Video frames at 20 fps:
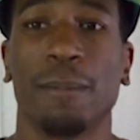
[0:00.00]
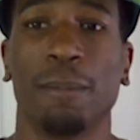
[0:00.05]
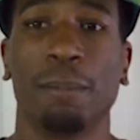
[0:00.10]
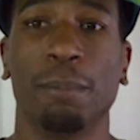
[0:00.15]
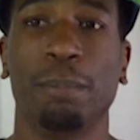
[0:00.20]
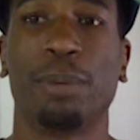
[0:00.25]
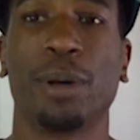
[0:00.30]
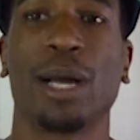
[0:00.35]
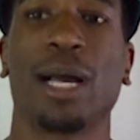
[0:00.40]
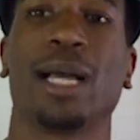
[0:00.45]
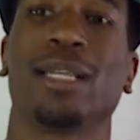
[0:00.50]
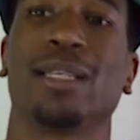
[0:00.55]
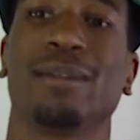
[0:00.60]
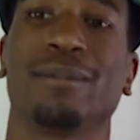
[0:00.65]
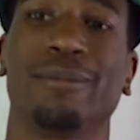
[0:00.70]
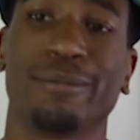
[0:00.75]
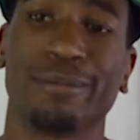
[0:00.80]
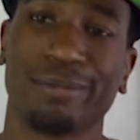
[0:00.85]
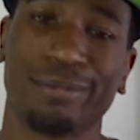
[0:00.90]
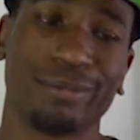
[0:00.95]
But
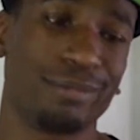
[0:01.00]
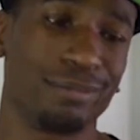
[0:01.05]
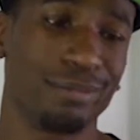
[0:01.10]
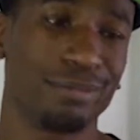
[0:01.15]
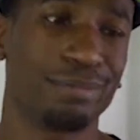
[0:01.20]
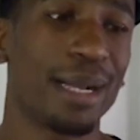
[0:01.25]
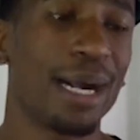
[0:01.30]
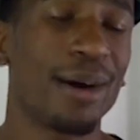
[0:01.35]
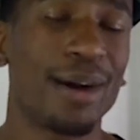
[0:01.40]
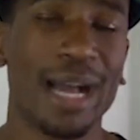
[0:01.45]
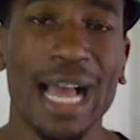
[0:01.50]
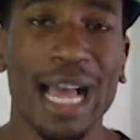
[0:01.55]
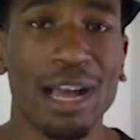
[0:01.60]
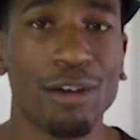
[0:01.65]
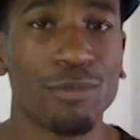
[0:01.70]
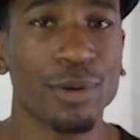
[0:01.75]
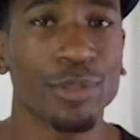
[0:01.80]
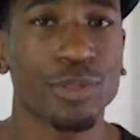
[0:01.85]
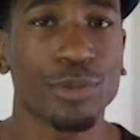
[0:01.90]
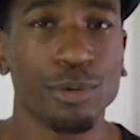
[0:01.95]
about
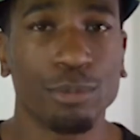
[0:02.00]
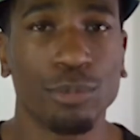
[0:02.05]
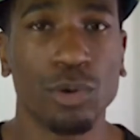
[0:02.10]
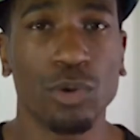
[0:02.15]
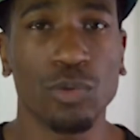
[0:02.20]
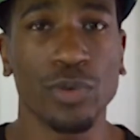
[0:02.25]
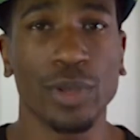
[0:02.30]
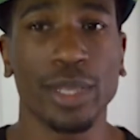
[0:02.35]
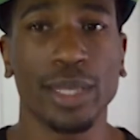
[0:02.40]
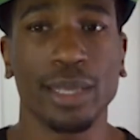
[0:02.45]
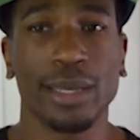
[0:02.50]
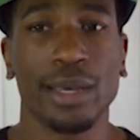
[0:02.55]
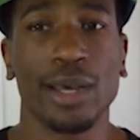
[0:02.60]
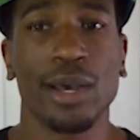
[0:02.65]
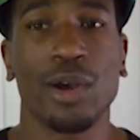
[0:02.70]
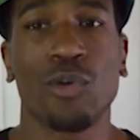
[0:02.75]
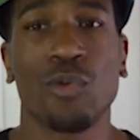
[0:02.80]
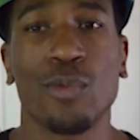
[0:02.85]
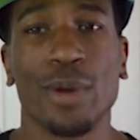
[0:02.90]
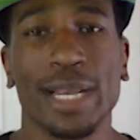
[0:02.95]
halfway through the movie,
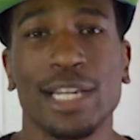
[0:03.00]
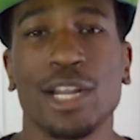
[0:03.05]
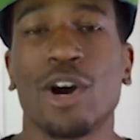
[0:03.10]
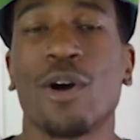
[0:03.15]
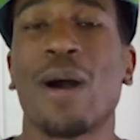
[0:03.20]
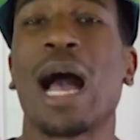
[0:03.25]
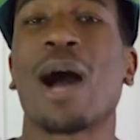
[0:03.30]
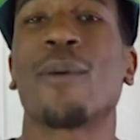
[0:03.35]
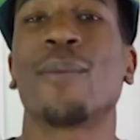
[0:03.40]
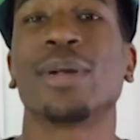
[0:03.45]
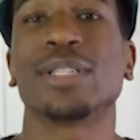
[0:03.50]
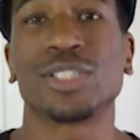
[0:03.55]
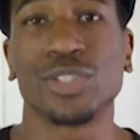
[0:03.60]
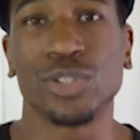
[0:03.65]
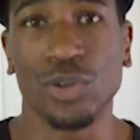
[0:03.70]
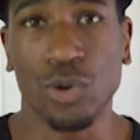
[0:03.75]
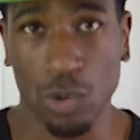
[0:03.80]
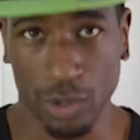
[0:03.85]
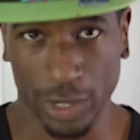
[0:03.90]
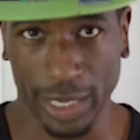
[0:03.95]
we know how it's
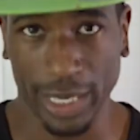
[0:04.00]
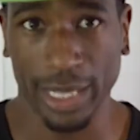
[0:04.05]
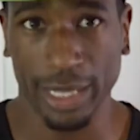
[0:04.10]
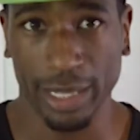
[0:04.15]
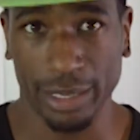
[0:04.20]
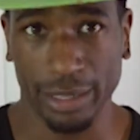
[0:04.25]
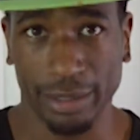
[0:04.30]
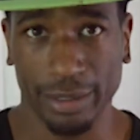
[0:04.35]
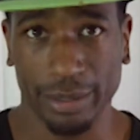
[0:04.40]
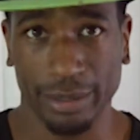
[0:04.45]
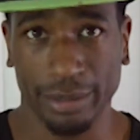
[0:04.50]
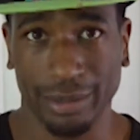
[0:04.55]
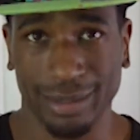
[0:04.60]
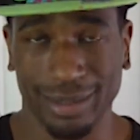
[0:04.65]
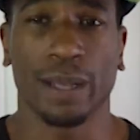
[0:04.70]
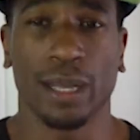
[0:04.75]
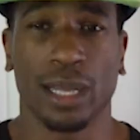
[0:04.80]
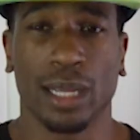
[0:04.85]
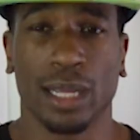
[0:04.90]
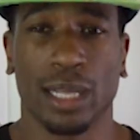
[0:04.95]
going to end.
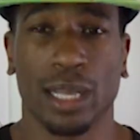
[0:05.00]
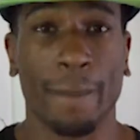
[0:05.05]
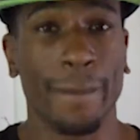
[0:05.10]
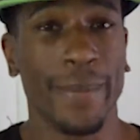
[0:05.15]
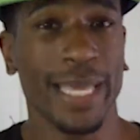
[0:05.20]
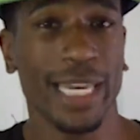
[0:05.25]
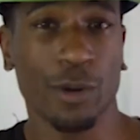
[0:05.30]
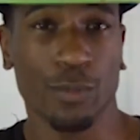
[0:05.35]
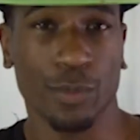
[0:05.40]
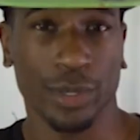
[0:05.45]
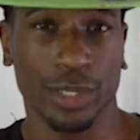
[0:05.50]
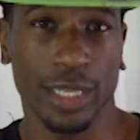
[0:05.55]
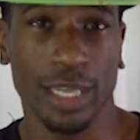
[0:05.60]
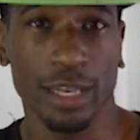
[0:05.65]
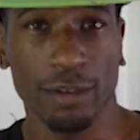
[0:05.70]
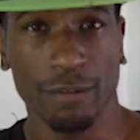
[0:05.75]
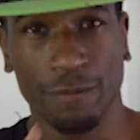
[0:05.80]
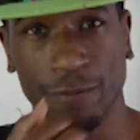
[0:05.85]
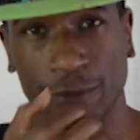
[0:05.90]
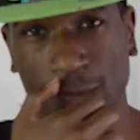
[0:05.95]
The comedic
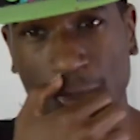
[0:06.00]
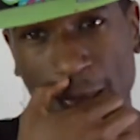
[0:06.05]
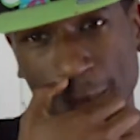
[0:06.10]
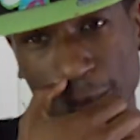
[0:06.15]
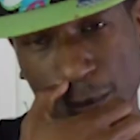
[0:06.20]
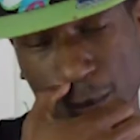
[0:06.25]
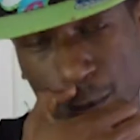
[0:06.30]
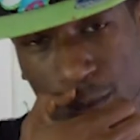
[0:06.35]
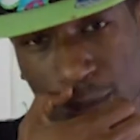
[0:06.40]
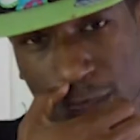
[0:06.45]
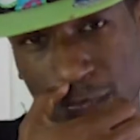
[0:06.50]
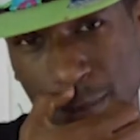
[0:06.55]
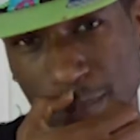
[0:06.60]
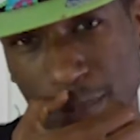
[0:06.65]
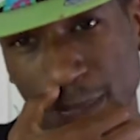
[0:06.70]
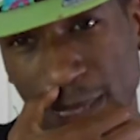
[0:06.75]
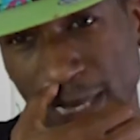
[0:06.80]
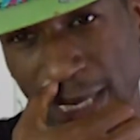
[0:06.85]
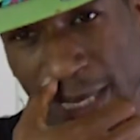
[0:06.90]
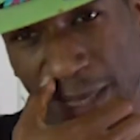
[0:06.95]
relief, Tom Cruise's
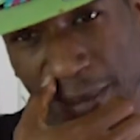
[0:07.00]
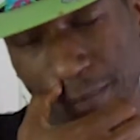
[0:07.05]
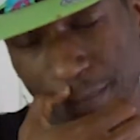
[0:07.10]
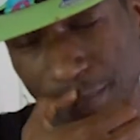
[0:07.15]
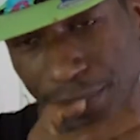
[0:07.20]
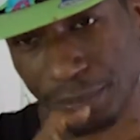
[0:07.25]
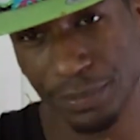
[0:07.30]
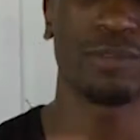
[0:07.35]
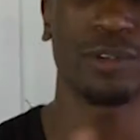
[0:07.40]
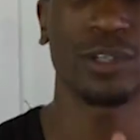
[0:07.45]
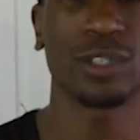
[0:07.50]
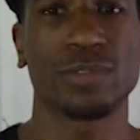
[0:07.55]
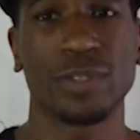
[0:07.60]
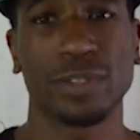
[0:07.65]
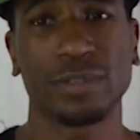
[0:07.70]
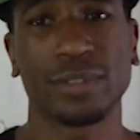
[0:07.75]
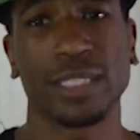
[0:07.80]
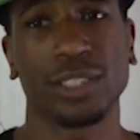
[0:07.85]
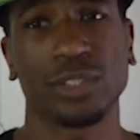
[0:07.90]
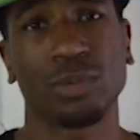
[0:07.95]
buddy, first
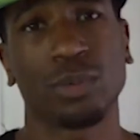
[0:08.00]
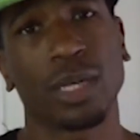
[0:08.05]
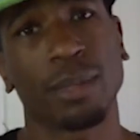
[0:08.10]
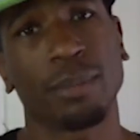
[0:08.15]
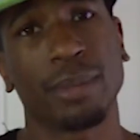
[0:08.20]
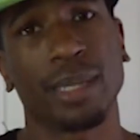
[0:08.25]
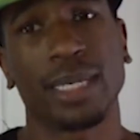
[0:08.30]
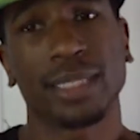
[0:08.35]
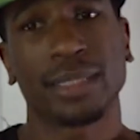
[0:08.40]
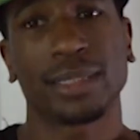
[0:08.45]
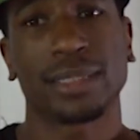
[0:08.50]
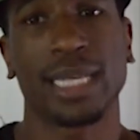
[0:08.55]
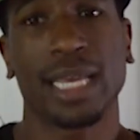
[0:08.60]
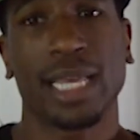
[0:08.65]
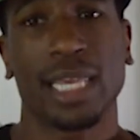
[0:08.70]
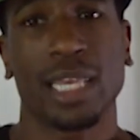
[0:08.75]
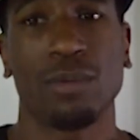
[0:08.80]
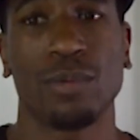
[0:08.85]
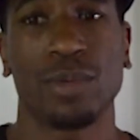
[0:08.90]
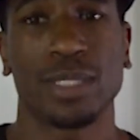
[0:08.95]
15, 20 minutes that
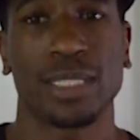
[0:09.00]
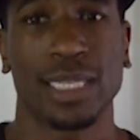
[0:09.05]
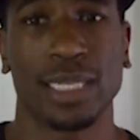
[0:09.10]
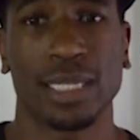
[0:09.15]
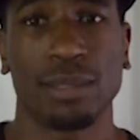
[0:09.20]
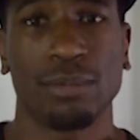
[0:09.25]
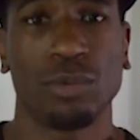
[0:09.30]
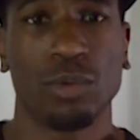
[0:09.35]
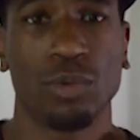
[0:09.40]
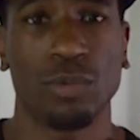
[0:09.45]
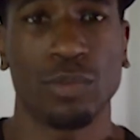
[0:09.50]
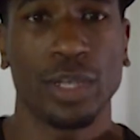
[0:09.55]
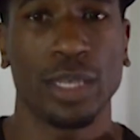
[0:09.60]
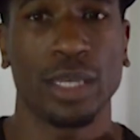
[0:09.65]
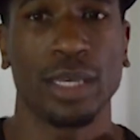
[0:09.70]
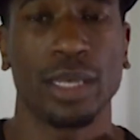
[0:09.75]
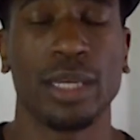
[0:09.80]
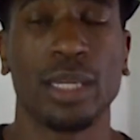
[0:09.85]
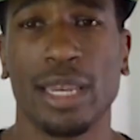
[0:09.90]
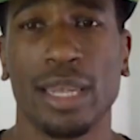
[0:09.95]
he was in the
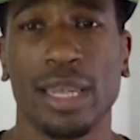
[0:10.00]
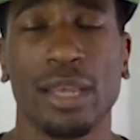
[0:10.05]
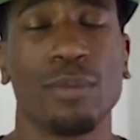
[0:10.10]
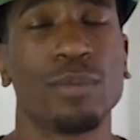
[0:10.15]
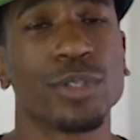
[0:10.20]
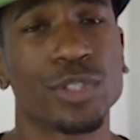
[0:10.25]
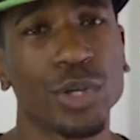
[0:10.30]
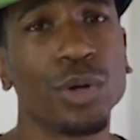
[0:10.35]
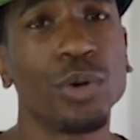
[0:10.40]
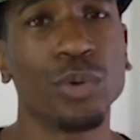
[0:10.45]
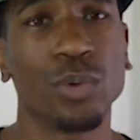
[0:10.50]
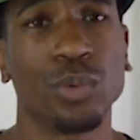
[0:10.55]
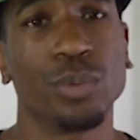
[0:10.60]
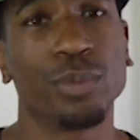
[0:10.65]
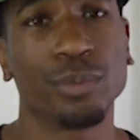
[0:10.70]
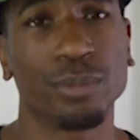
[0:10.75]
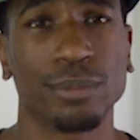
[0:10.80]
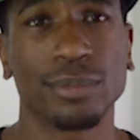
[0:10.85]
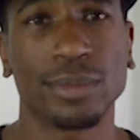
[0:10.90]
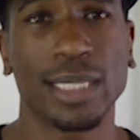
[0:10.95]
movie, it was cool.
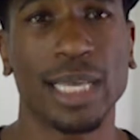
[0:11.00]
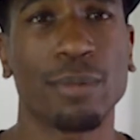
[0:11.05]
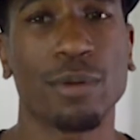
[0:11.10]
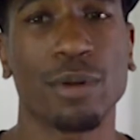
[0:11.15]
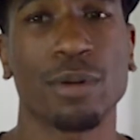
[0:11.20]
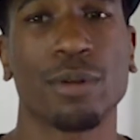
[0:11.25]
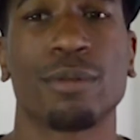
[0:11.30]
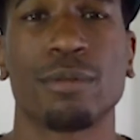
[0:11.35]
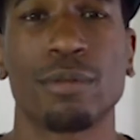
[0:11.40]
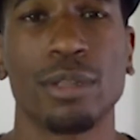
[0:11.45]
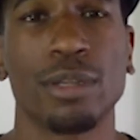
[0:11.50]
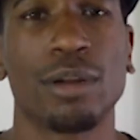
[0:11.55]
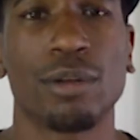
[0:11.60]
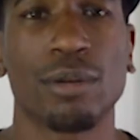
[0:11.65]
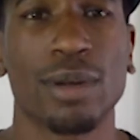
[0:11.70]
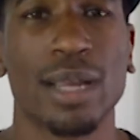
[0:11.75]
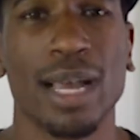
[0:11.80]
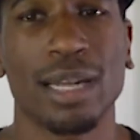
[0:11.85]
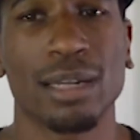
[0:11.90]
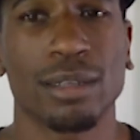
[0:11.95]
They were,
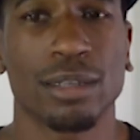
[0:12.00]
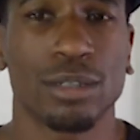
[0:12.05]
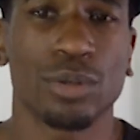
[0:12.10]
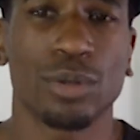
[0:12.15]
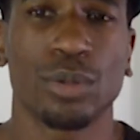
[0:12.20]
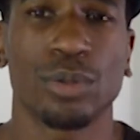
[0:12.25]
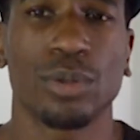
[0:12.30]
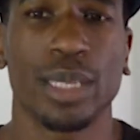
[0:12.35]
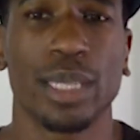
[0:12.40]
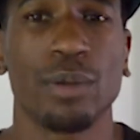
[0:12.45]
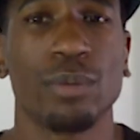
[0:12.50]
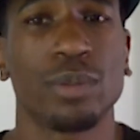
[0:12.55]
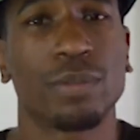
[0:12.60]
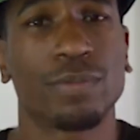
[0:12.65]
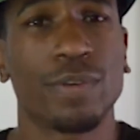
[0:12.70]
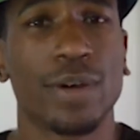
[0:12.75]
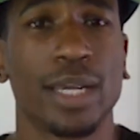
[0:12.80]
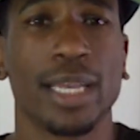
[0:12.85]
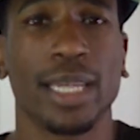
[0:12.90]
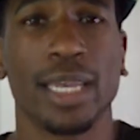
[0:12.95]
kind of cool. He was
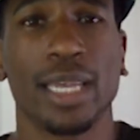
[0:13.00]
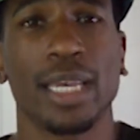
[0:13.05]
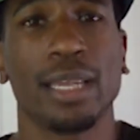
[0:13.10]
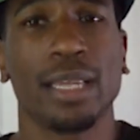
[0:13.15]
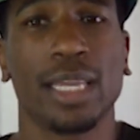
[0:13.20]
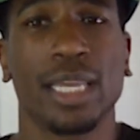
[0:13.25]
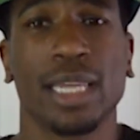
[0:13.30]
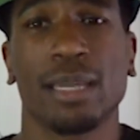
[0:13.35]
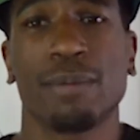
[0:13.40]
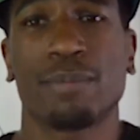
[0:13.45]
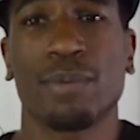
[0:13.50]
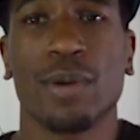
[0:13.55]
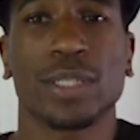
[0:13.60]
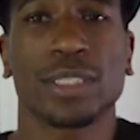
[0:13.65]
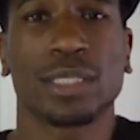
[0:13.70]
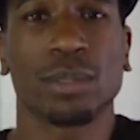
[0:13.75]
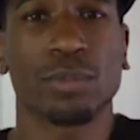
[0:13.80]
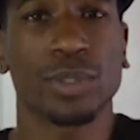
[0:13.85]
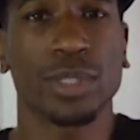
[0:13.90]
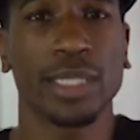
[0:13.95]
funny. It
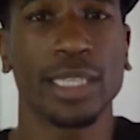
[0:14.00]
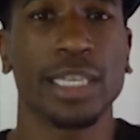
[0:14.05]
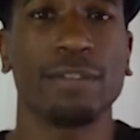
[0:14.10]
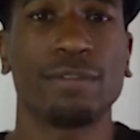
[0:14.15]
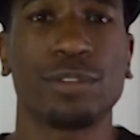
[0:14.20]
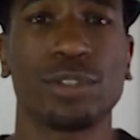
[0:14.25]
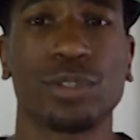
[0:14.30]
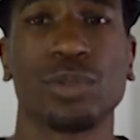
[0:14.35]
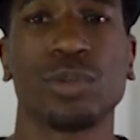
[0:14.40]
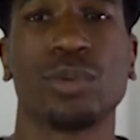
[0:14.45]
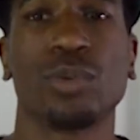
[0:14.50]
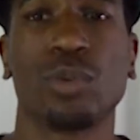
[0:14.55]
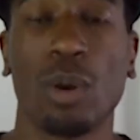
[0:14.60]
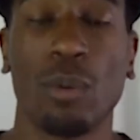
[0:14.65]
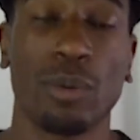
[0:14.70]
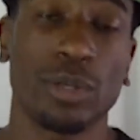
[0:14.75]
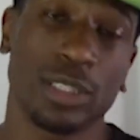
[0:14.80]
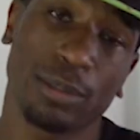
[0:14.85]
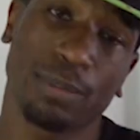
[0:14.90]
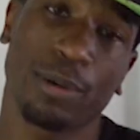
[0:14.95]
brought some relief to
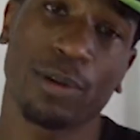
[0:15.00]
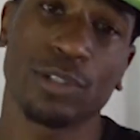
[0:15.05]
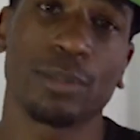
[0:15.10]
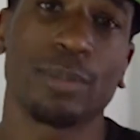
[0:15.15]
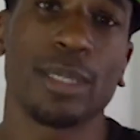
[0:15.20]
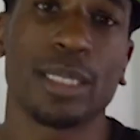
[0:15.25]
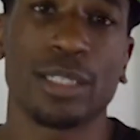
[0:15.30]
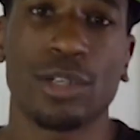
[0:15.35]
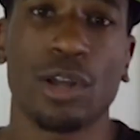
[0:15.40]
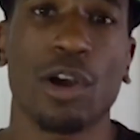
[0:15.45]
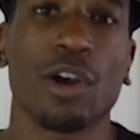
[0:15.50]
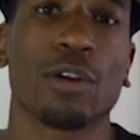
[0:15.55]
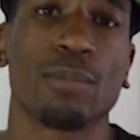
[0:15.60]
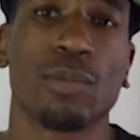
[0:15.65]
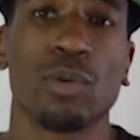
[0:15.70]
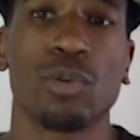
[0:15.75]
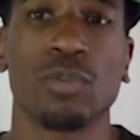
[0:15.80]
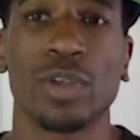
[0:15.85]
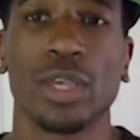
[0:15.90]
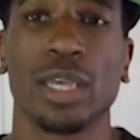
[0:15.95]
what was supposed to be a dark
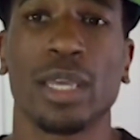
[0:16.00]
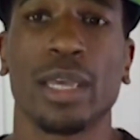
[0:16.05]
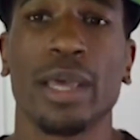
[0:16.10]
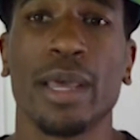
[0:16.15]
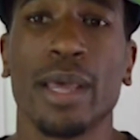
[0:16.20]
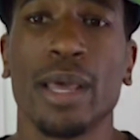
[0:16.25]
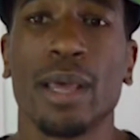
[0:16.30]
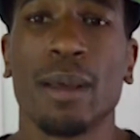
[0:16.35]
movie.